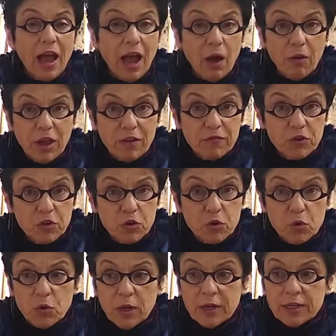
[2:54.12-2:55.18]
How have
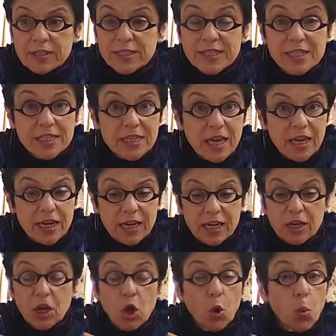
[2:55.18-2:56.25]
you
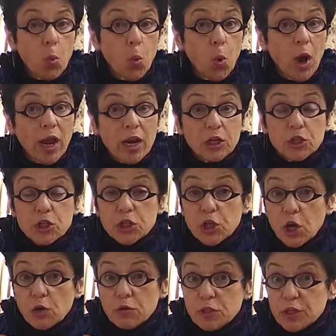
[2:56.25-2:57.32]
studied? What
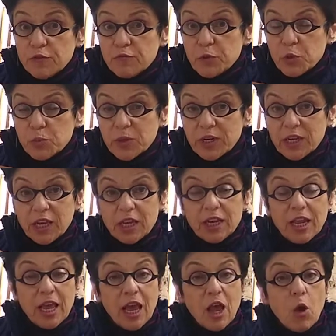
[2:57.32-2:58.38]
shows have you been in?
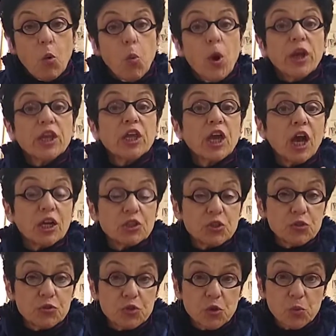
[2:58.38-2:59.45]
What
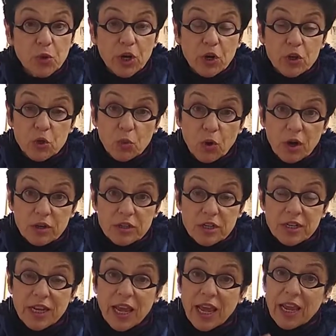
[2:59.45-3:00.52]
got you to where you are
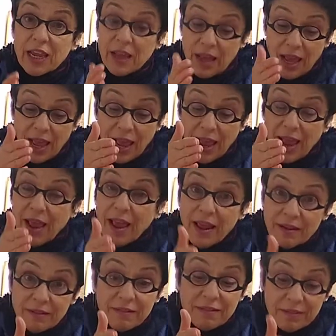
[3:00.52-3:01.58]
today?
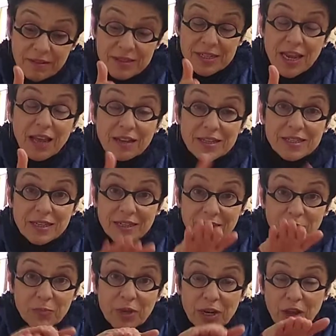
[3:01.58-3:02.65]
And tell us a
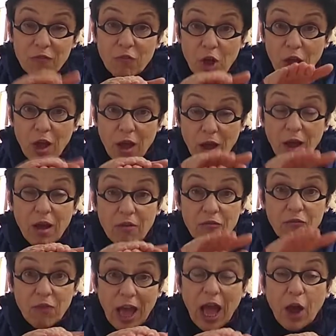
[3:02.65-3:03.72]
little bit of
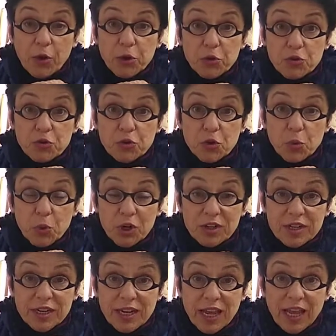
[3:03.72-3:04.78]
how you do your
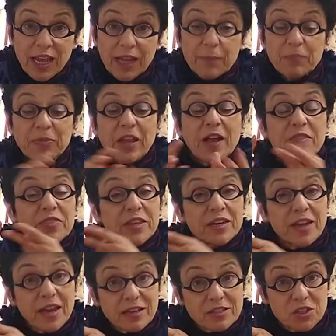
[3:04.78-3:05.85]
work today.
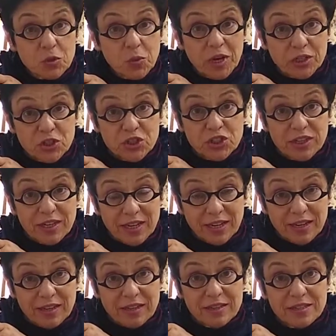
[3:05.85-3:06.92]
The next question
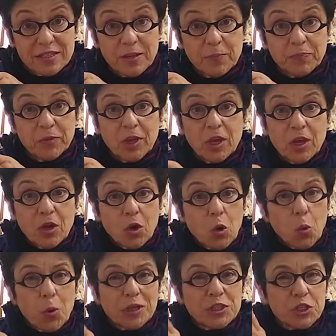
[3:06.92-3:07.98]
is,
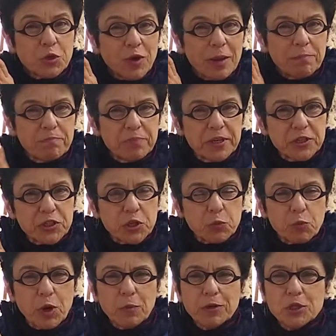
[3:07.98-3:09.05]
what's your
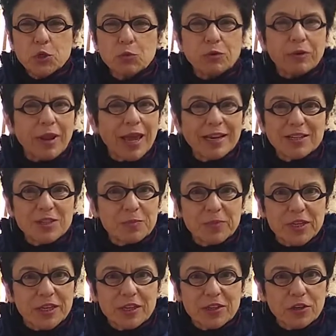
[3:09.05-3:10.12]
ambition? Where would you like to
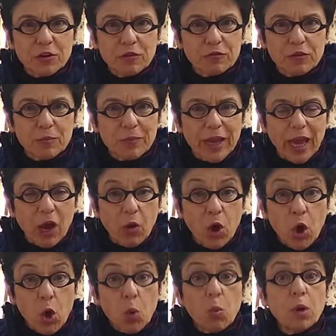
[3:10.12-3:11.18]
be a year from now?
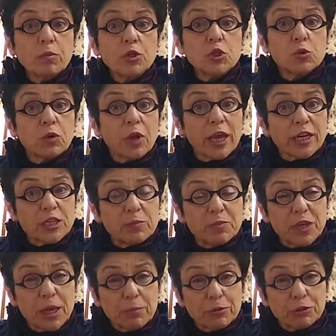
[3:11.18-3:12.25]
What would you like to
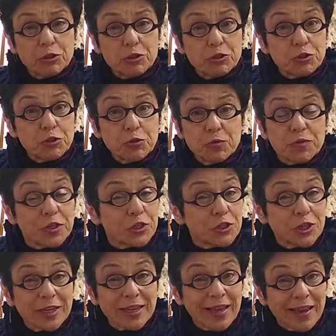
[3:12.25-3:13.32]
be able to do
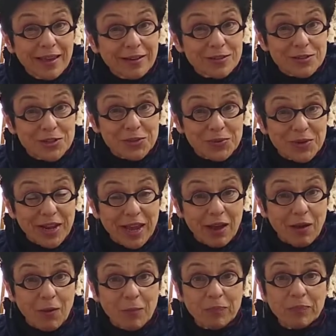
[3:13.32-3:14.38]
that you can't do
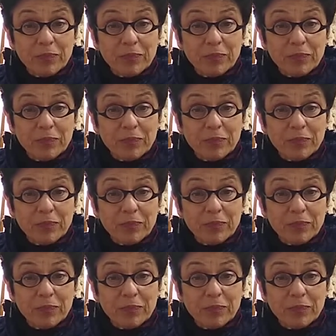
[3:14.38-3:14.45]
now?